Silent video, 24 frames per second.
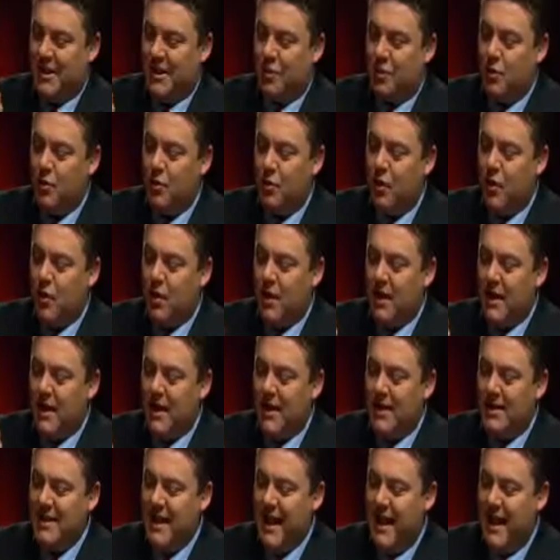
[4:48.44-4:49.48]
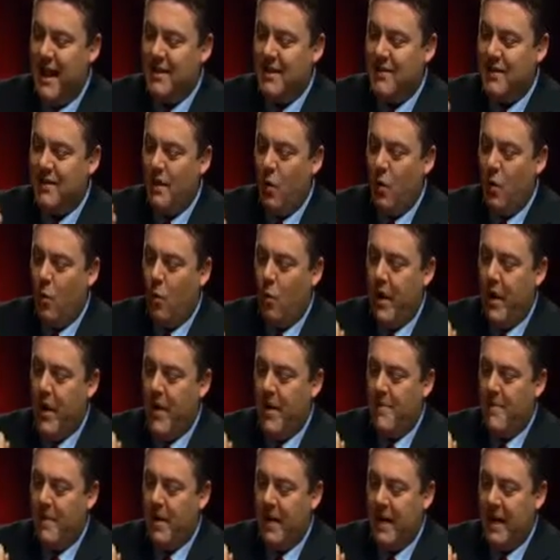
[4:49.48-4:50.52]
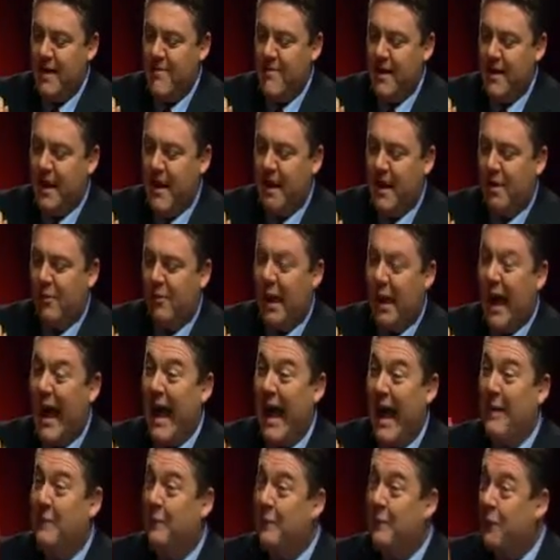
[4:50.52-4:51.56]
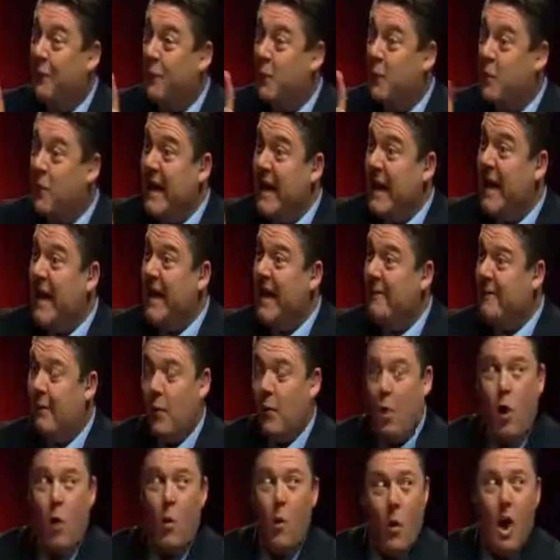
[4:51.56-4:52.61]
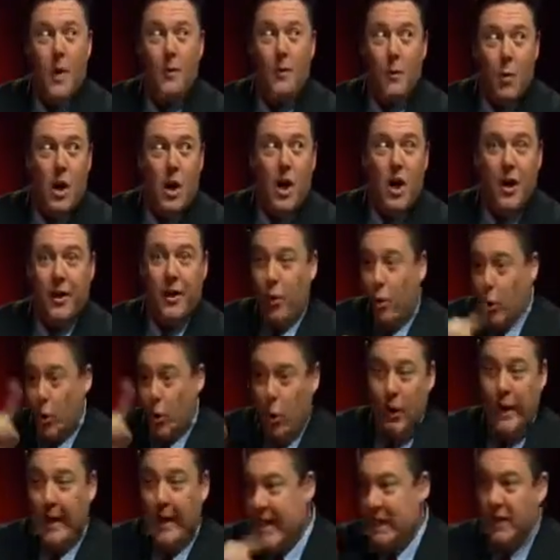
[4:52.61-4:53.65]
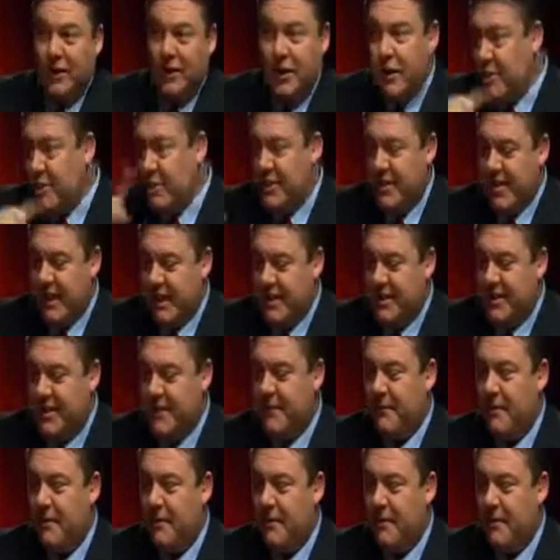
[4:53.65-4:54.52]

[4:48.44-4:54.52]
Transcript: talk, text, web, email, and free 411, all included,